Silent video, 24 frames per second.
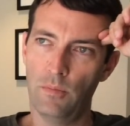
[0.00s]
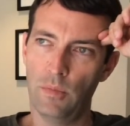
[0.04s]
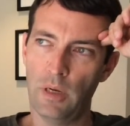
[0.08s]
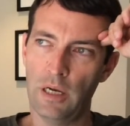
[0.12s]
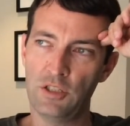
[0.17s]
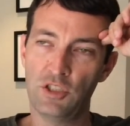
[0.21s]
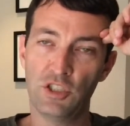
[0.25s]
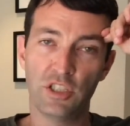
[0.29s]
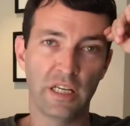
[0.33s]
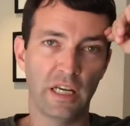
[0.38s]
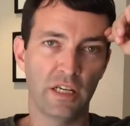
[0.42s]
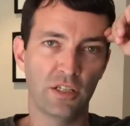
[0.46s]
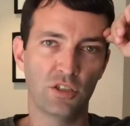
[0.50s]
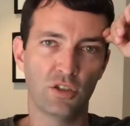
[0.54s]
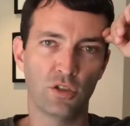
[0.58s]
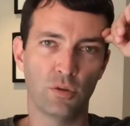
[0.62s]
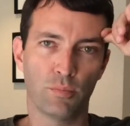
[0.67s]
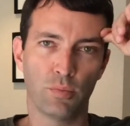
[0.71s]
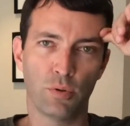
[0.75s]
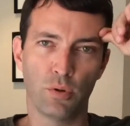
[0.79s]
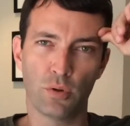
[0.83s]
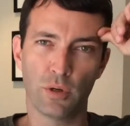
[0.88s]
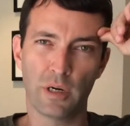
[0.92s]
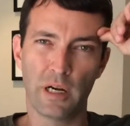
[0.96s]
educational
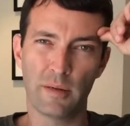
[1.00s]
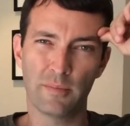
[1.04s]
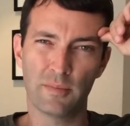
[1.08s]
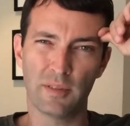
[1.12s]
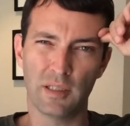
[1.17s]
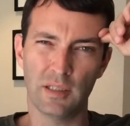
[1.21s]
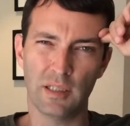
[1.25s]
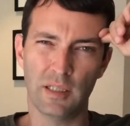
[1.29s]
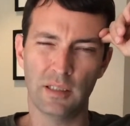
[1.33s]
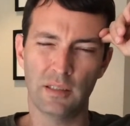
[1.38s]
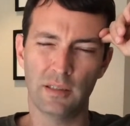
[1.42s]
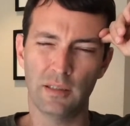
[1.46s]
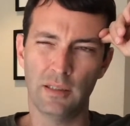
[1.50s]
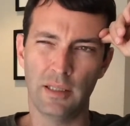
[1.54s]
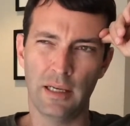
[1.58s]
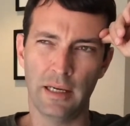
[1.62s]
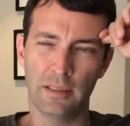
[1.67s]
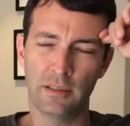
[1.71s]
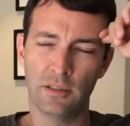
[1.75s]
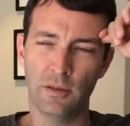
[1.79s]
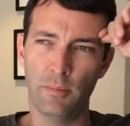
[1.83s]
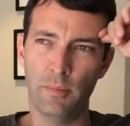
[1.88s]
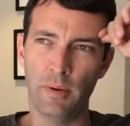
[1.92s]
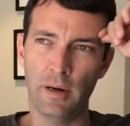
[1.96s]
programs I
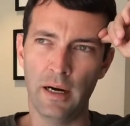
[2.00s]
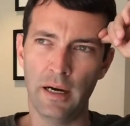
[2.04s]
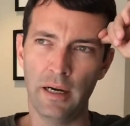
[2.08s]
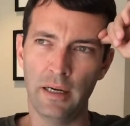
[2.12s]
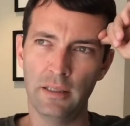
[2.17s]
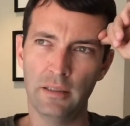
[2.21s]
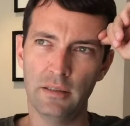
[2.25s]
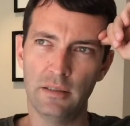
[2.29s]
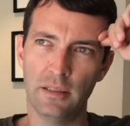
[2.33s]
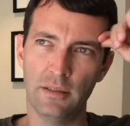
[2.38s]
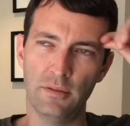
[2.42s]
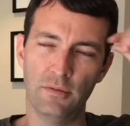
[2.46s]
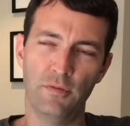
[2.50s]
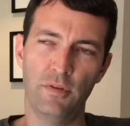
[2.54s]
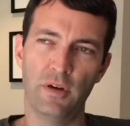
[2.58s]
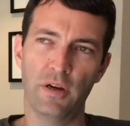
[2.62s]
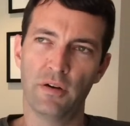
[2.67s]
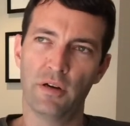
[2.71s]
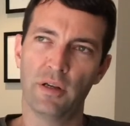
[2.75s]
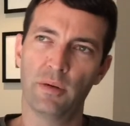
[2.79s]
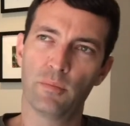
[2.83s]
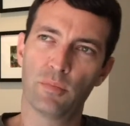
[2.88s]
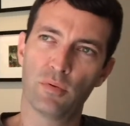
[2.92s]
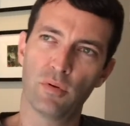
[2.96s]
like to buy that
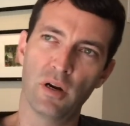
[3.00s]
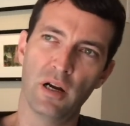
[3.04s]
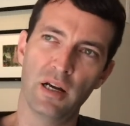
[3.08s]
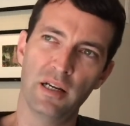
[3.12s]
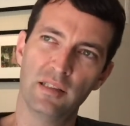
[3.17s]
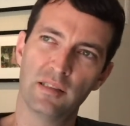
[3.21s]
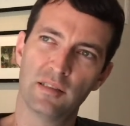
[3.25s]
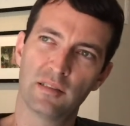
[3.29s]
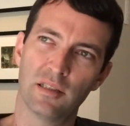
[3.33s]
vary in price.